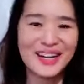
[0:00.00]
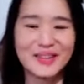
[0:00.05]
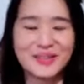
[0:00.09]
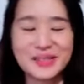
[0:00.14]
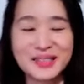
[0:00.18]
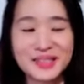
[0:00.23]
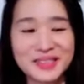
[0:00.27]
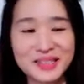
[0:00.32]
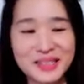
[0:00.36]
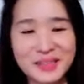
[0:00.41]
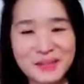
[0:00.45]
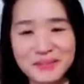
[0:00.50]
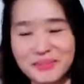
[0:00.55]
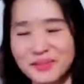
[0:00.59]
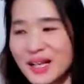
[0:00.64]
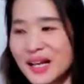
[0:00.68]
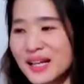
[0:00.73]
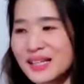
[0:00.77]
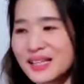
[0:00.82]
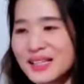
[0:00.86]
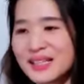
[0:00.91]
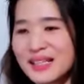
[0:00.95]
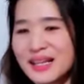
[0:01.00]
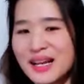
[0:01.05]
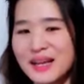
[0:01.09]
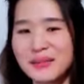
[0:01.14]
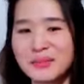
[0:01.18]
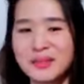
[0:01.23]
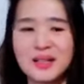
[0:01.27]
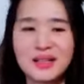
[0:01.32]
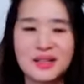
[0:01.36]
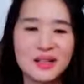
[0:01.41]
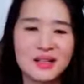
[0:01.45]
I'm gonna take a bloody
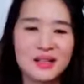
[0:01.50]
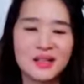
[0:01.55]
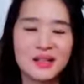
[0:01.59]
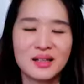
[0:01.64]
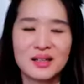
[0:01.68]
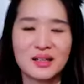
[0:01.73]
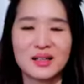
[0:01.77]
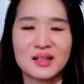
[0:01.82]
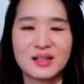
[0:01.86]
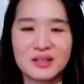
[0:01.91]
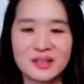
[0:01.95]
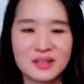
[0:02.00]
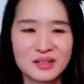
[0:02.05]
nap, you know,